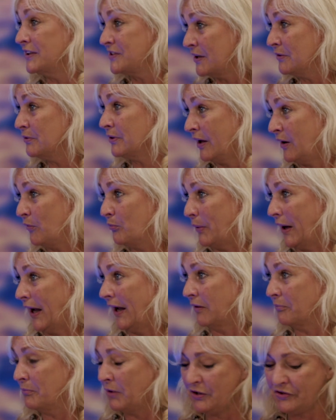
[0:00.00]
don't come
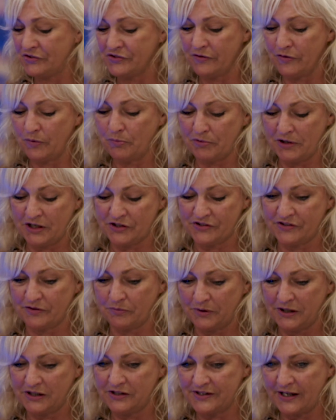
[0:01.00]
back. Most of the Brits that
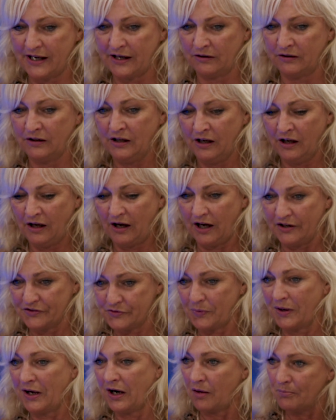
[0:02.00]
we sell as
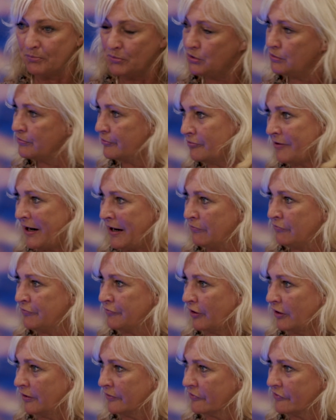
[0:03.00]
well move around
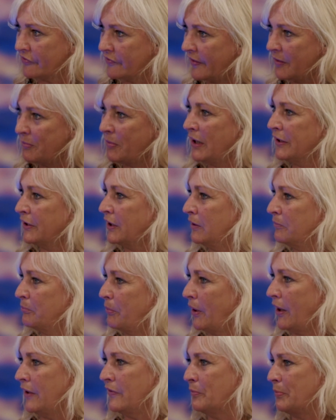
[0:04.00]
France. So they might go and
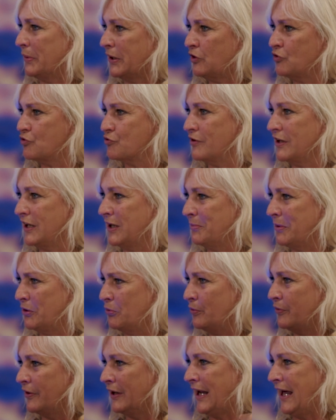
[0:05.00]
buy the big dream and
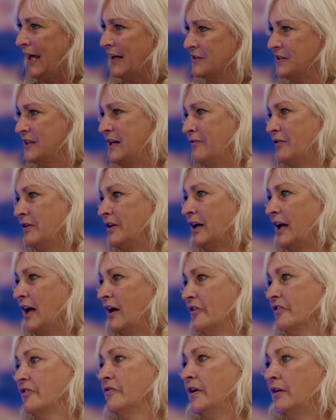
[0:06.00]
all the land and everything
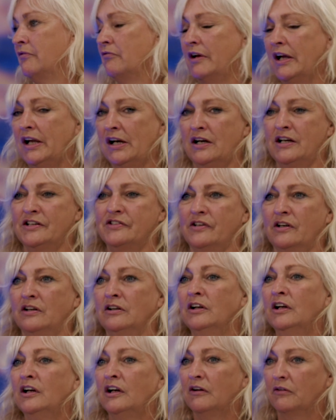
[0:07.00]
else, and then realise that
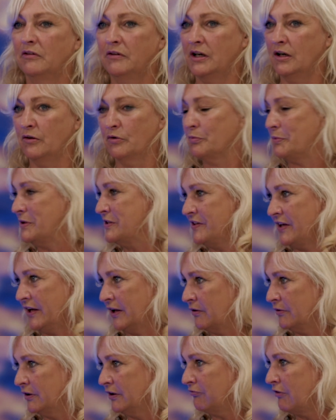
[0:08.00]
we don't want to be
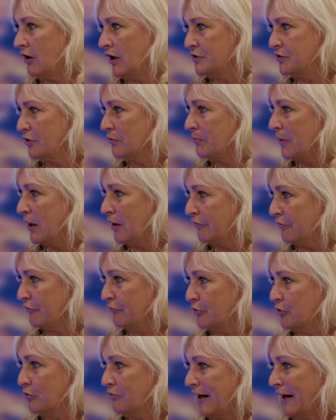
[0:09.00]
sitting on the Ride on Mer for
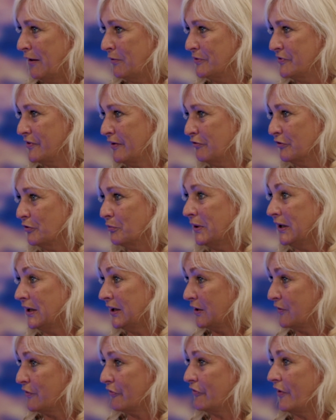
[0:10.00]
4 hours every week
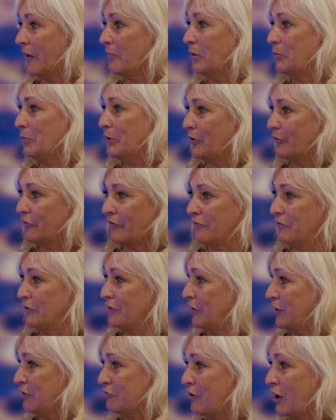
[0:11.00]
in the summer because
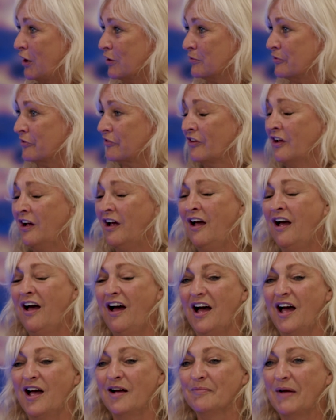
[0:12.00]
everything grows.
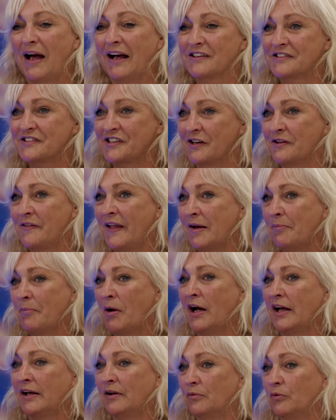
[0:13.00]
And so they
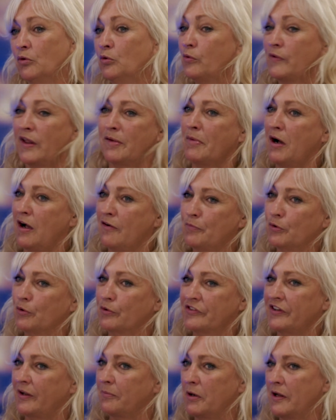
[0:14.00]
might have bought
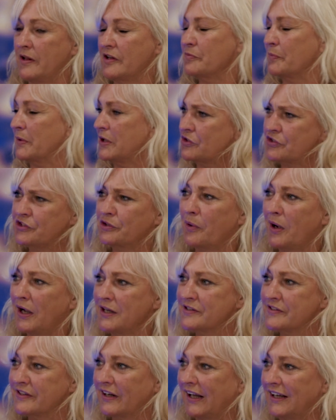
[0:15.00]
somewhere that's been too
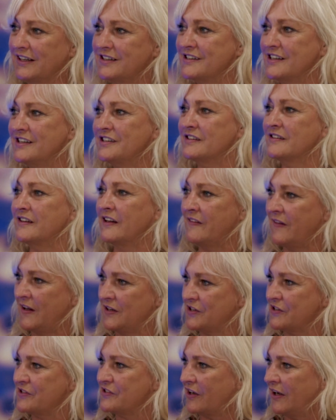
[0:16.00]
isolated, and then they
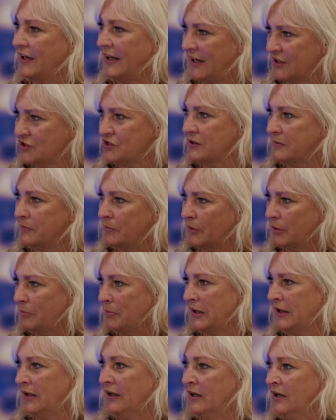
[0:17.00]
decide, actually,
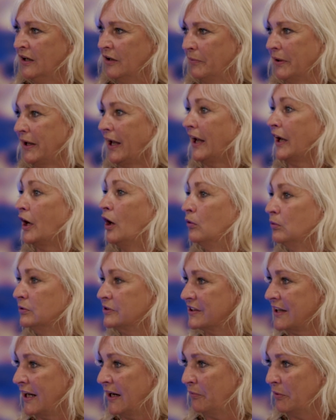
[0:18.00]
we're getting
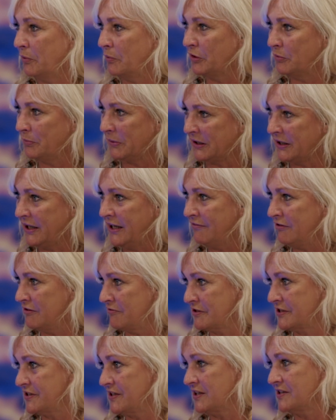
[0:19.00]
older now. We want to be nearer
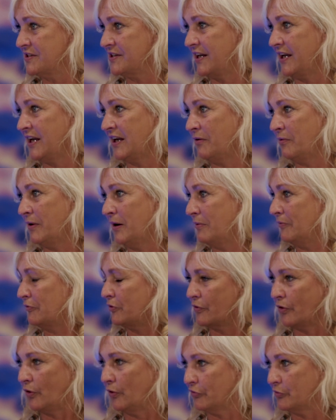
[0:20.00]
a city where we've
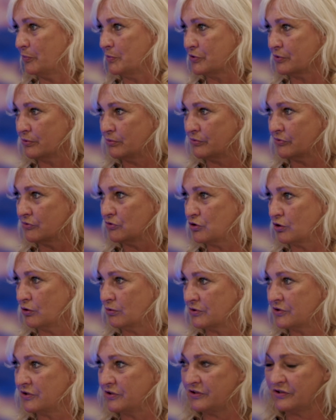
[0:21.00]
got the hospitals and
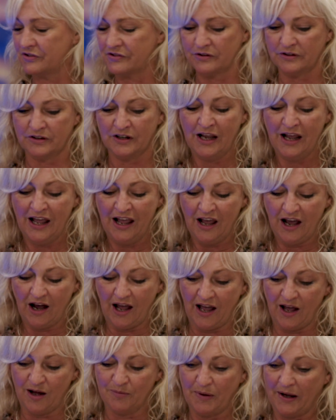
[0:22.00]
doctors, and
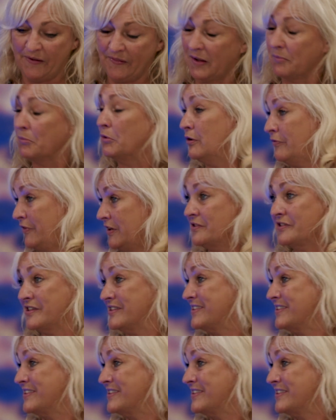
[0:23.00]
they move into